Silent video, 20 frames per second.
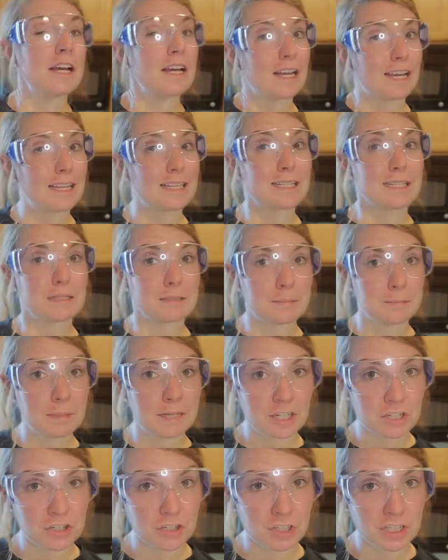
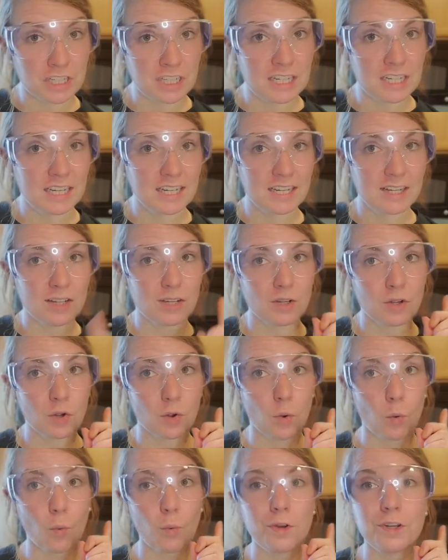especially
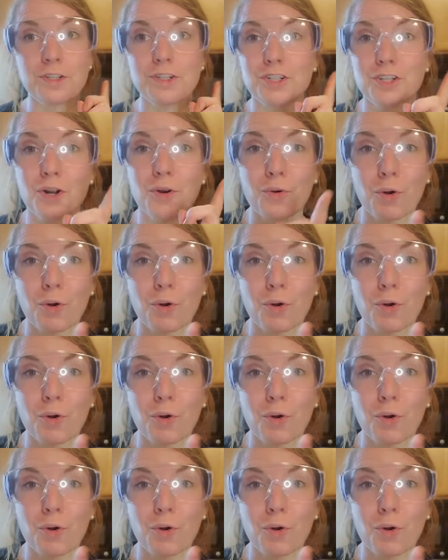when you don't